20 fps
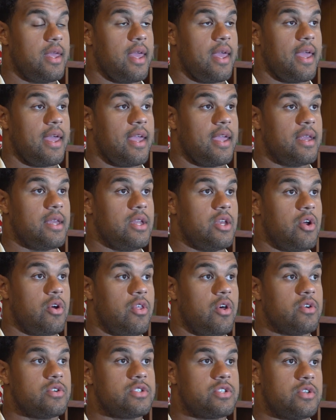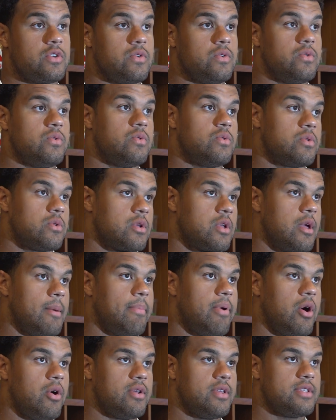and you know those two
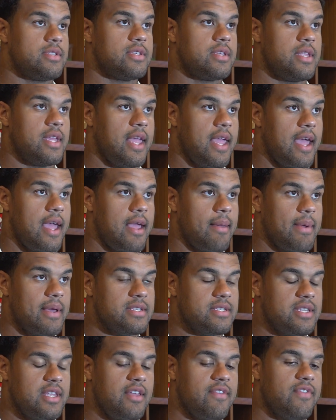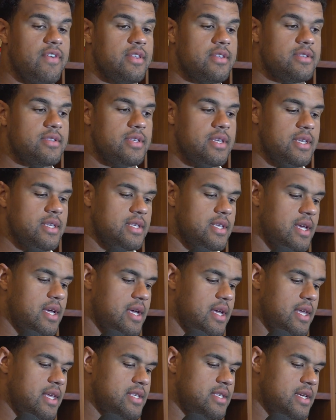components to the game as a defense is
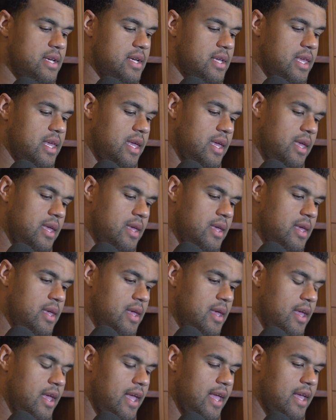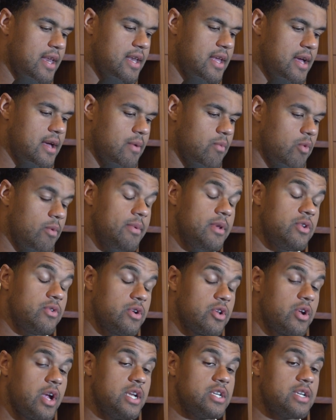uh, is a uh, key, and um, we've been
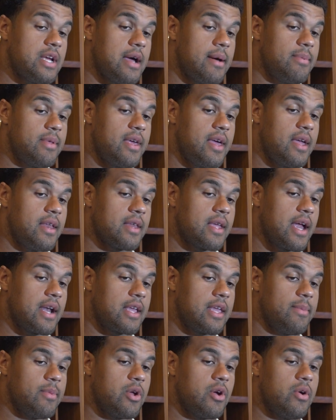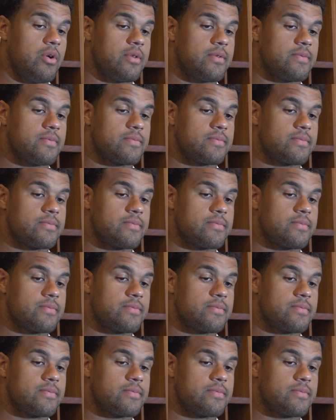doing a great job of that, and got to keep it going.